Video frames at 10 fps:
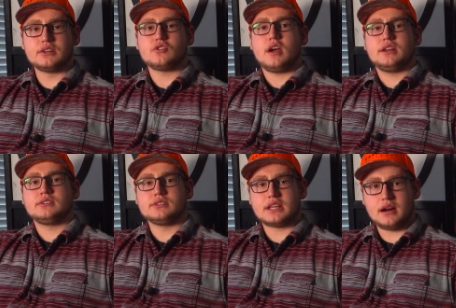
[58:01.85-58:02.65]
and trying
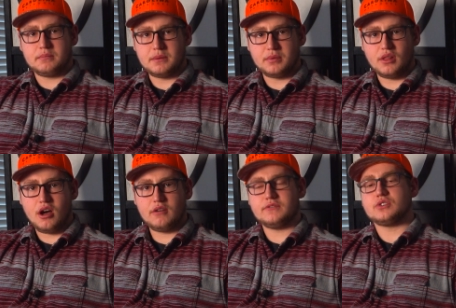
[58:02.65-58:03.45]
to scare people
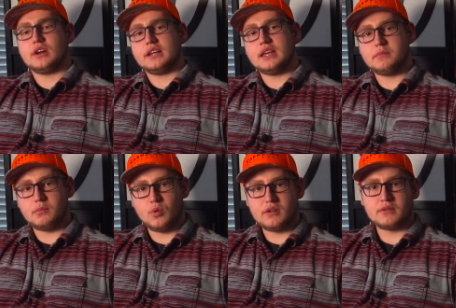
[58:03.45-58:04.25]
off and trying to keep
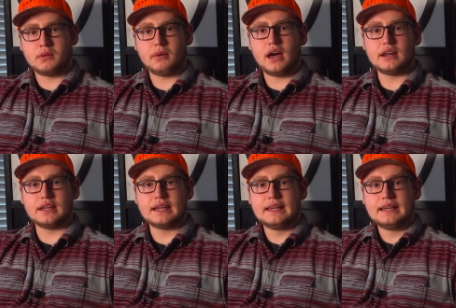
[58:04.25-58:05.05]
them away from the
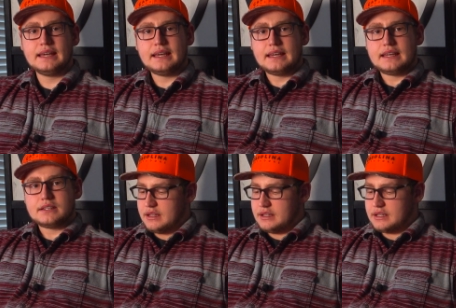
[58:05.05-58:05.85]
body.
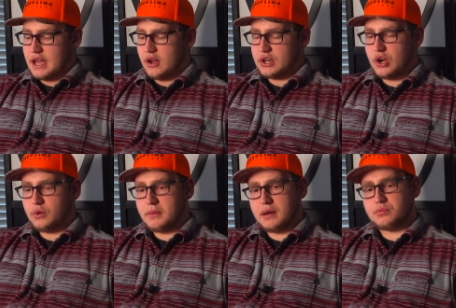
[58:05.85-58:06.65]
Now, I
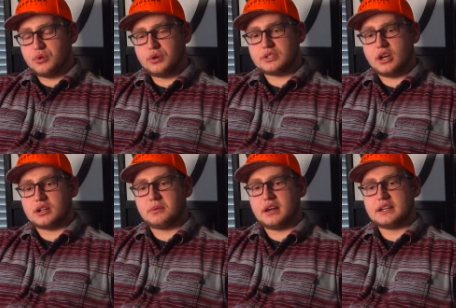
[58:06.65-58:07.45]
know Matt Pruitt
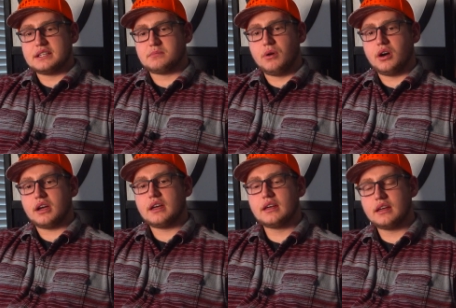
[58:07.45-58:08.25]
talked about in his
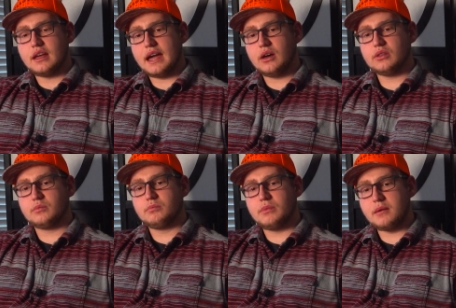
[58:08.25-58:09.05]
book how
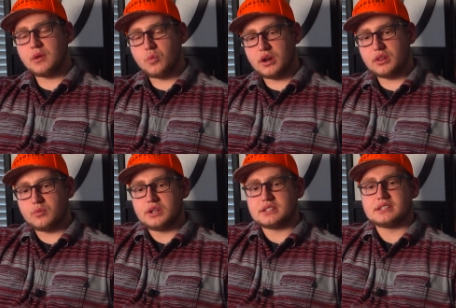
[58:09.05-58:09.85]
maybe one of the
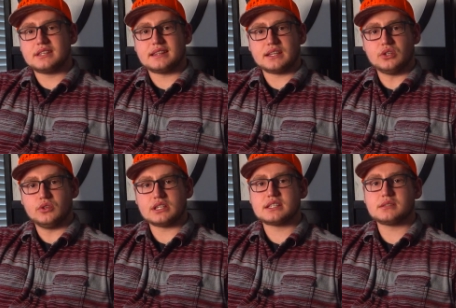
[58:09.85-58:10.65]
reasons that they
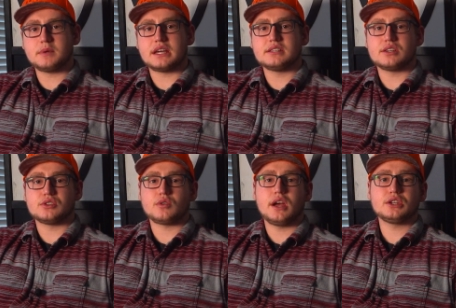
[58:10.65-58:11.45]
do this is because they're
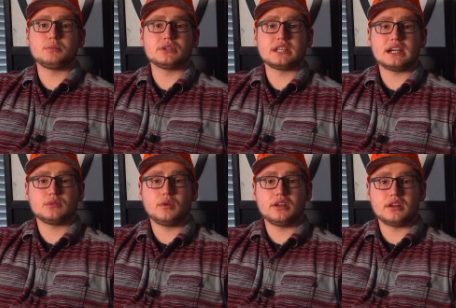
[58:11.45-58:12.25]
trying to
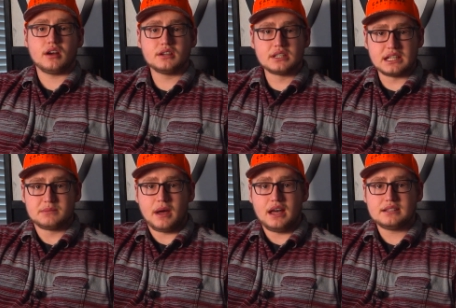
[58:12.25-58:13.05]
protect one of their hunting
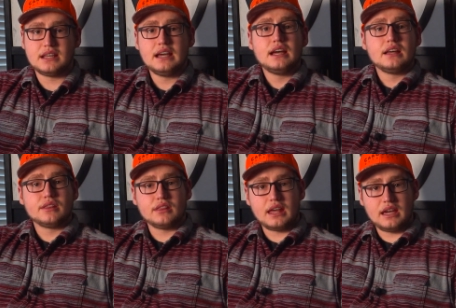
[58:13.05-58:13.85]
spots.
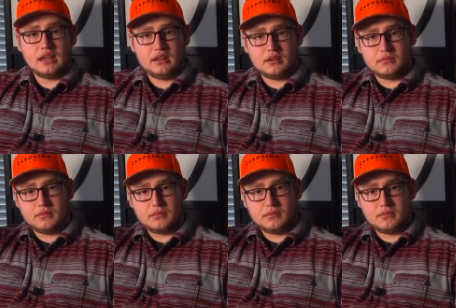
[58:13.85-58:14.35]
They